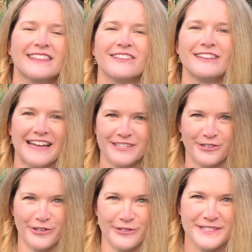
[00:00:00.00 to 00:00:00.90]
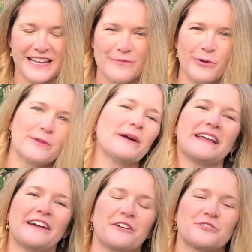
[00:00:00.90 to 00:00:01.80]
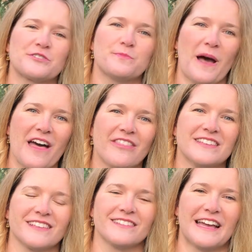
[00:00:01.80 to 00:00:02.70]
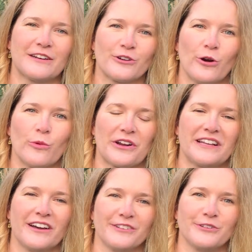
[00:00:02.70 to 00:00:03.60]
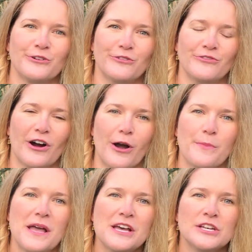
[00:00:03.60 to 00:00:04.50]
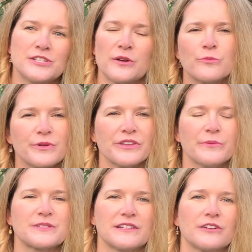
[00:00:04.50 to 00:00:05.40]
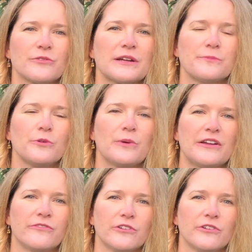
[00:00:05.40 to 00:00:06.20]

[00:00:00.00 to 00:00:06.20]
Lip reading: the land girls, and one of my characters, Beth, is a land girl working on a local farm. So it really was an incredible way